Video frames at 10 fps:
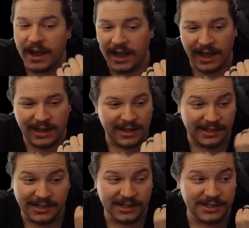
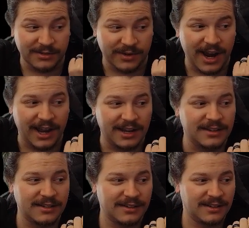it doesn't
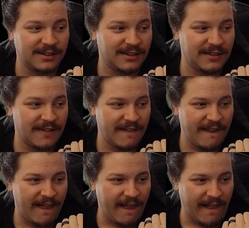rain.
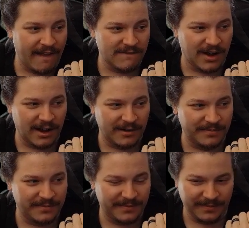
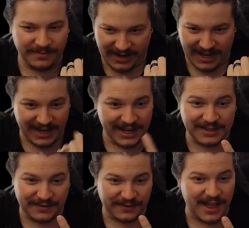It
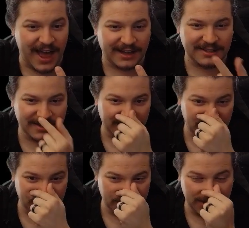is flat, so like
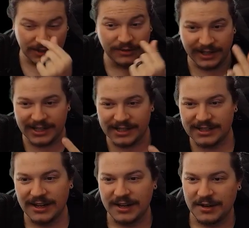you could do
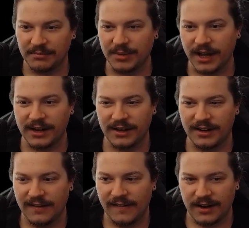this, but
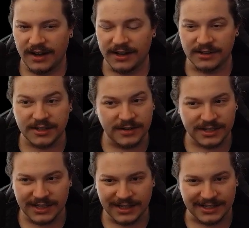it also
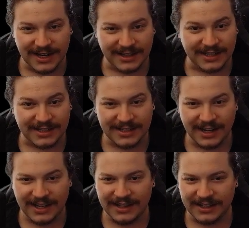doesn't, it's not that
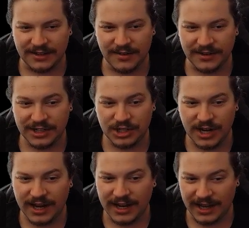sunny. Like you don't need
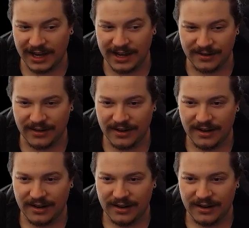shading either.